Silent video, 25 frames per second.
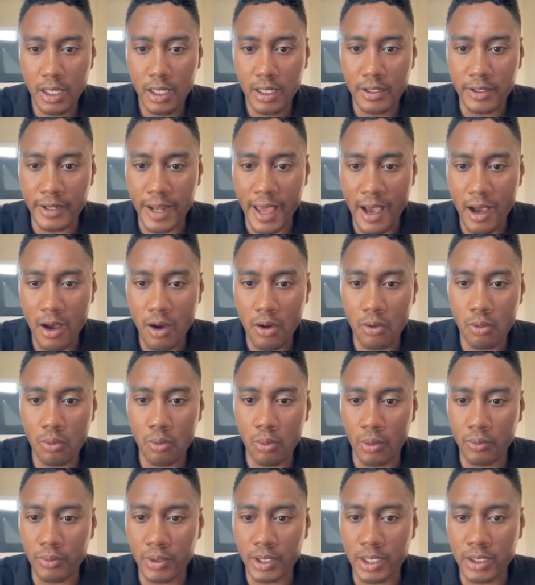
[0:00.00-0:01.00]
Now,
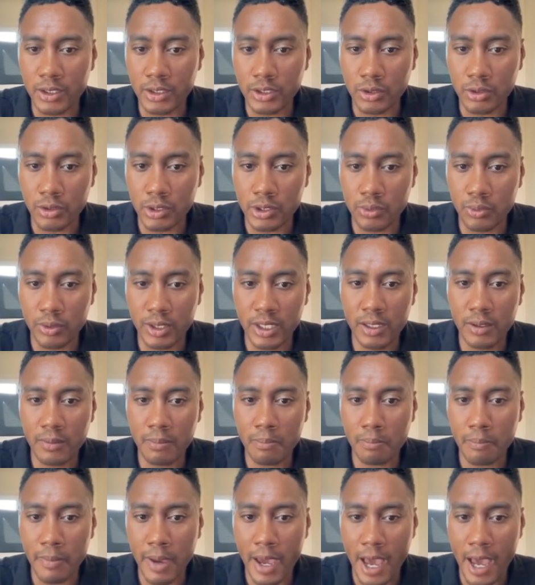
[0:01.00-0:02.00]
what we can do is we
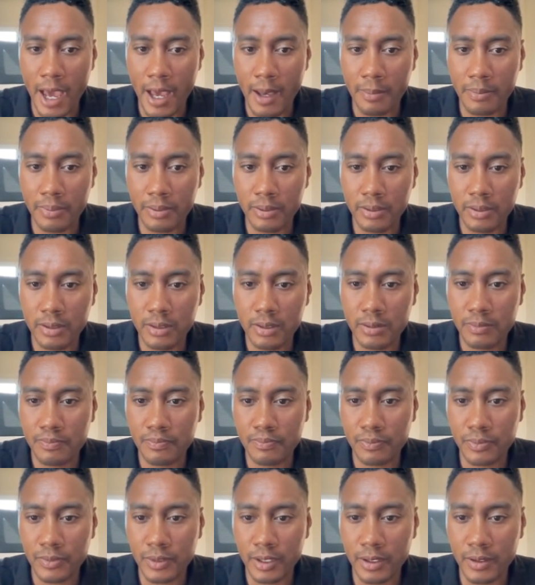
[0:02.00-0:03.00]
can map
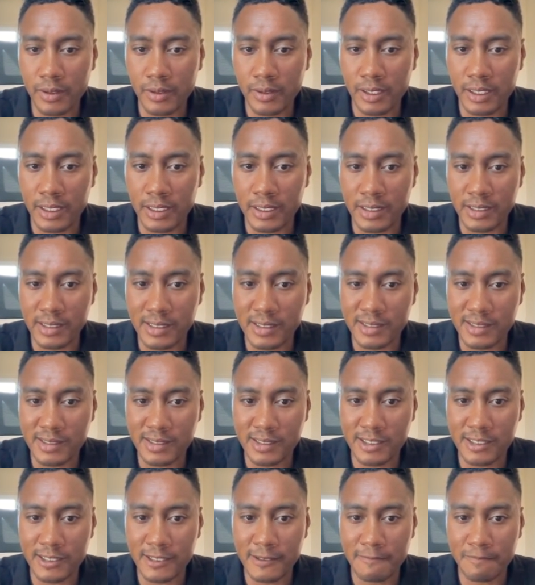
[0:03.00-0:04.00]

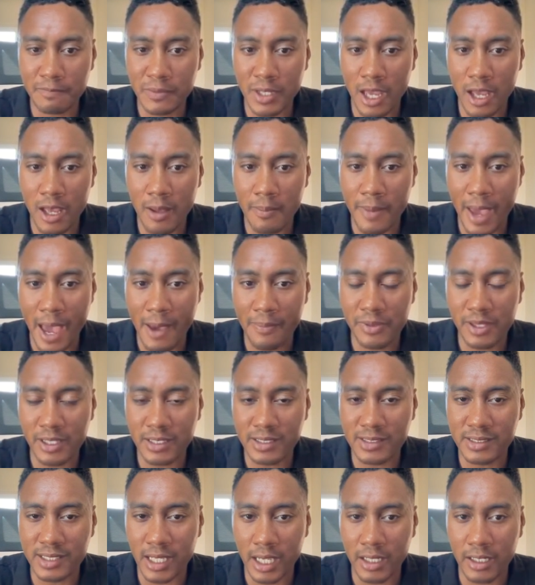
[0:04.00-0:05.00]
this
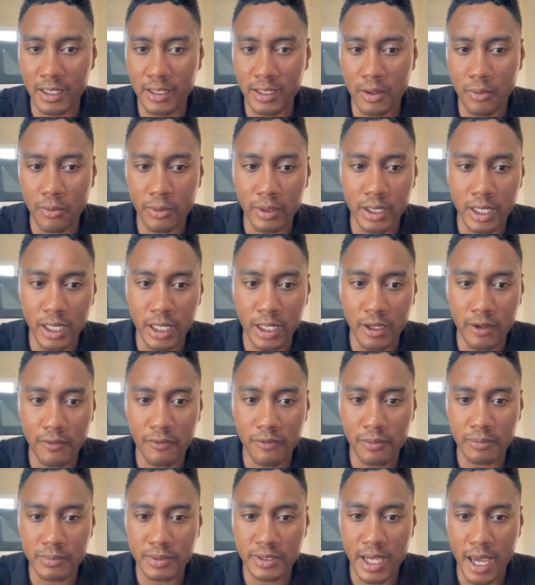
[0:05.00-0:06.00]
data that we're getting
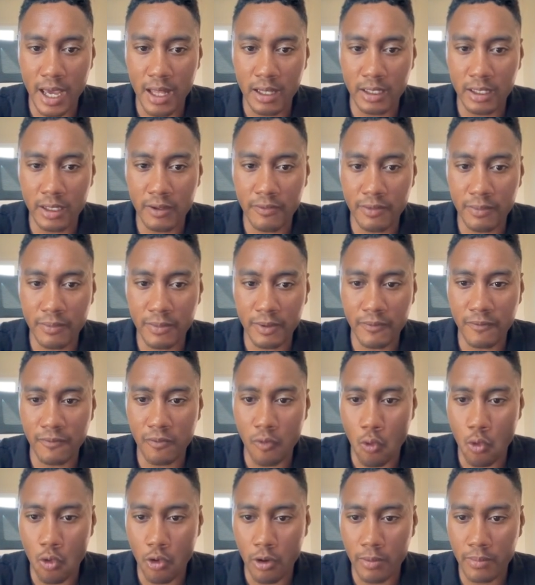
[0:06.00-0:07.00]
from Tally, from the
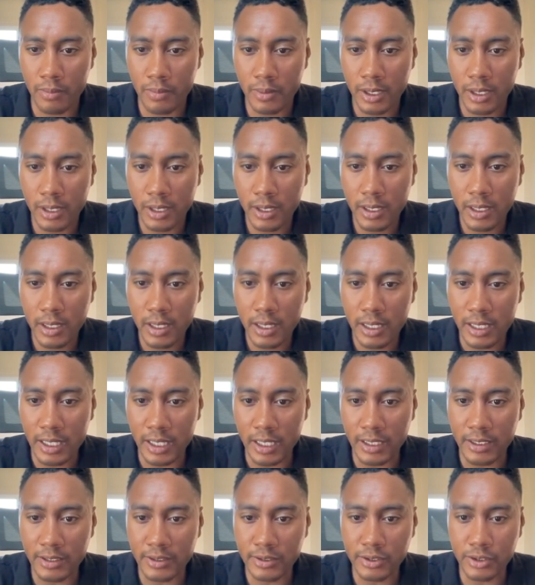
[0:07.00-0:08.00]
form,
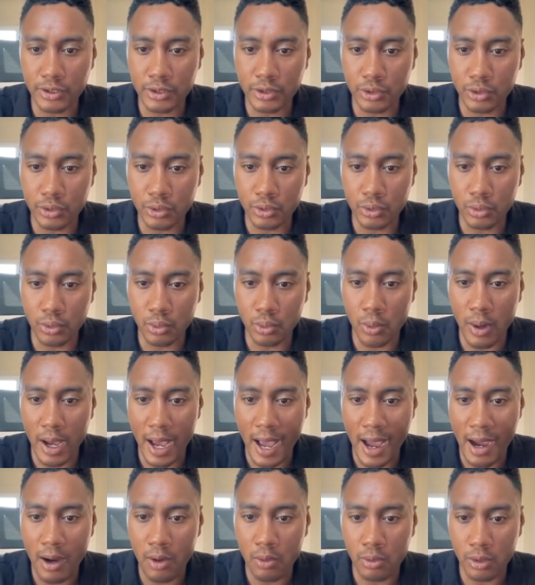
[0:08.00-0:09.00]
into
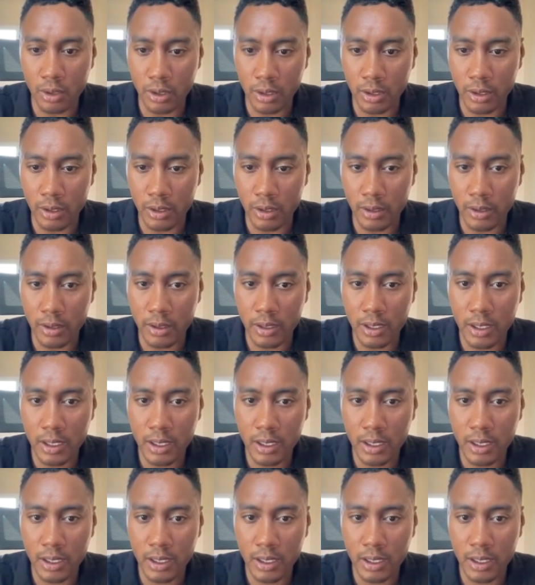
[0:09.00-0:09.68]
our